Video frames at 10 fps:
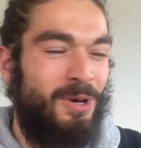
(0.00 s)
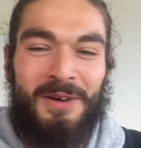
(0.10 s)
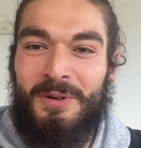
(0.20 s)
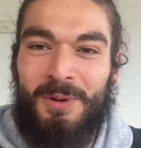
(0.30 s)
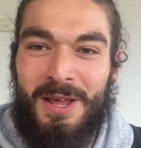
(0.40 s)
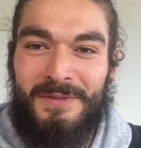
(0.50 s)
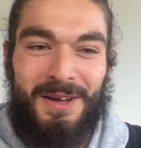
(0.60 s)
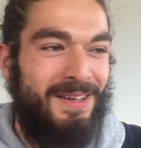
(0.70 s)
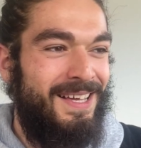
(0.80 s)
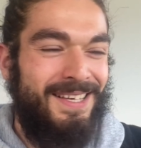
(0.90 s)

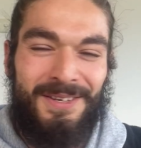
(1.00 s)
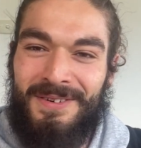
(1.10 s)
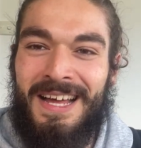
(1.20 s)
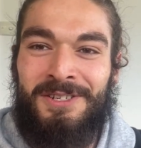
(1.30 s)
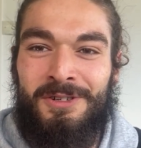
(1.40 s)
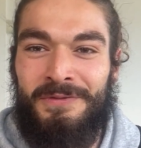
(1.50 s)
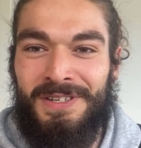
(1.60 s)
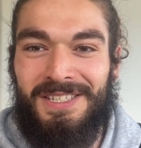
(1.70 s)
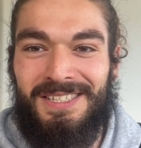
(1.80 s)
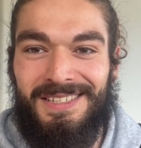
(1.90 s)
whatever, you're an
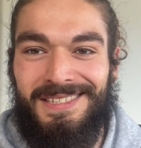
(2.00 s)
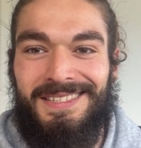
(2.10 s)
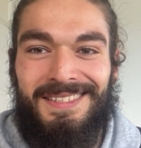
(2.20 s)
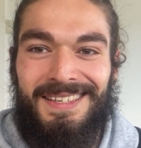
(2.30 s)
astrophysicist.